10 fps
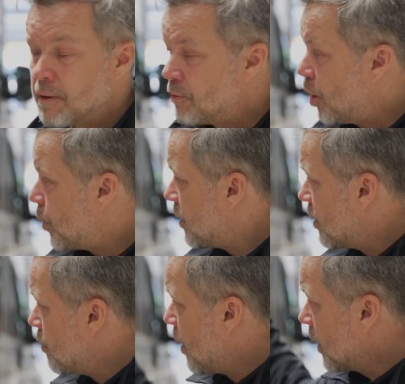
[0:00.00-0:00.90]
knowing
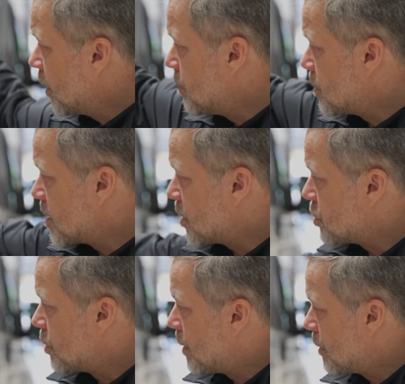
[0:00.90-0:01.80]
that a blanket of
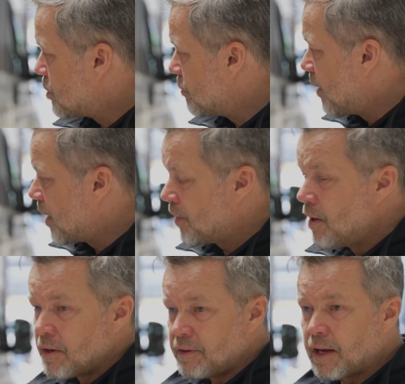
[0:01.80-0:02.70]
protection around your van,
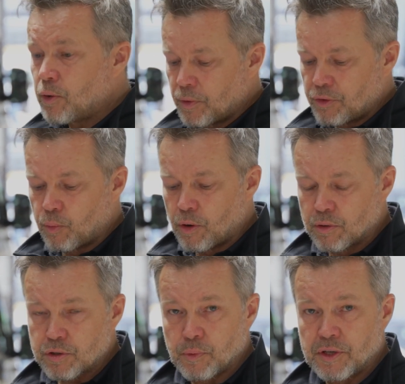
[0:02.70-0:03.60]
now with the
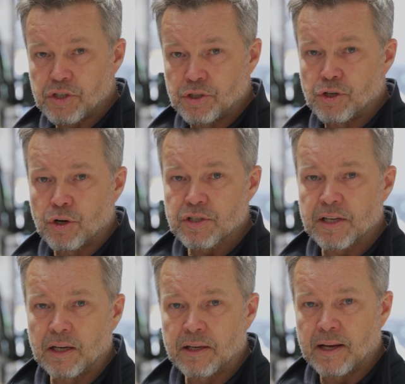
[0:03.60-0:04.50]
wall switch, as you're
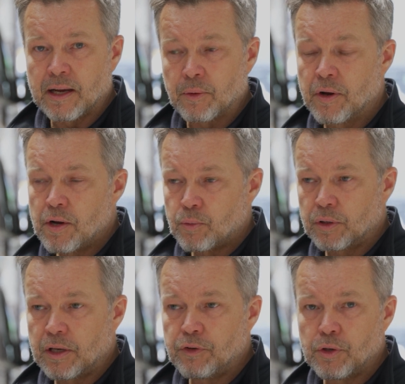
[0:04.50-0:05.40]
settling down,
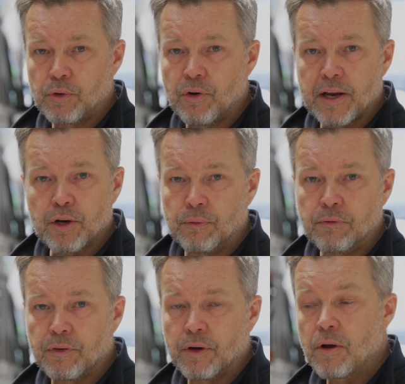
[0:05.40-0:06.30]
will give you great
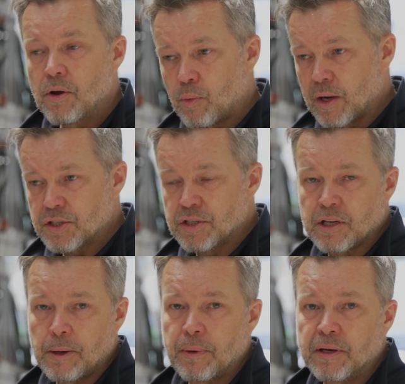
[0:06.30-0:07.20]
comfort whilst you're
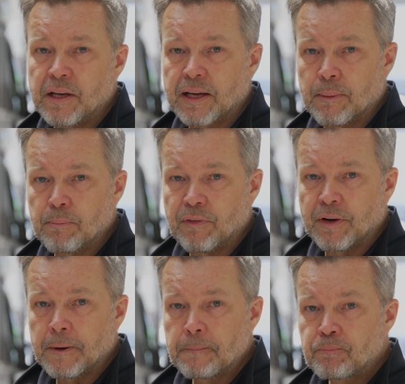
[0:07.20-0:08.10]
sleeping in your camper van.